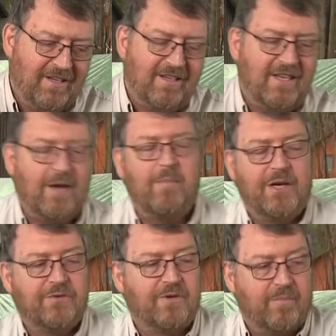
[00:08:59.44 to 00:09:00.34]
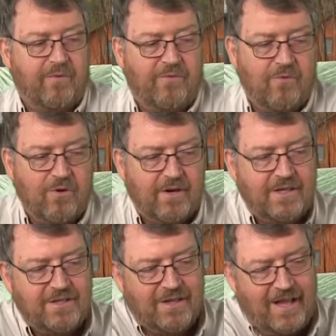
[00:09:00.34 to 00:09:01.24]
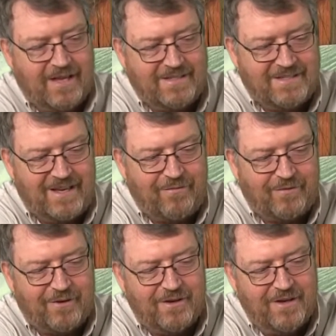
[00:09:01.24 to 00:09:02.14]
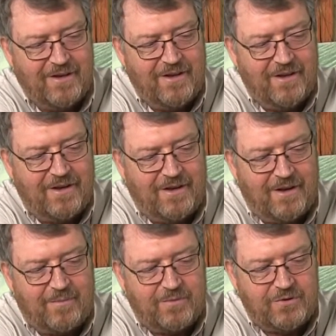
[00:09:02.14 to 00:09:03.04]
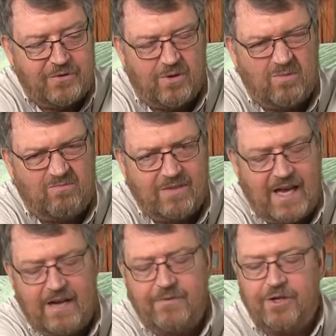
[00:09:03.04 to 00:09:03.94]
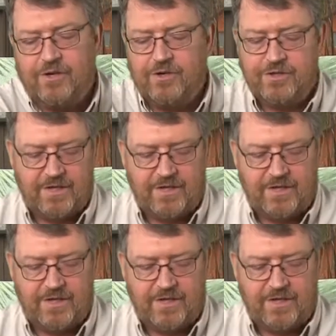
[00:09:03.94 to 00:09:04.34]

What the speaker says: Yeah, measuring it before is a lot safer. So kind of encourage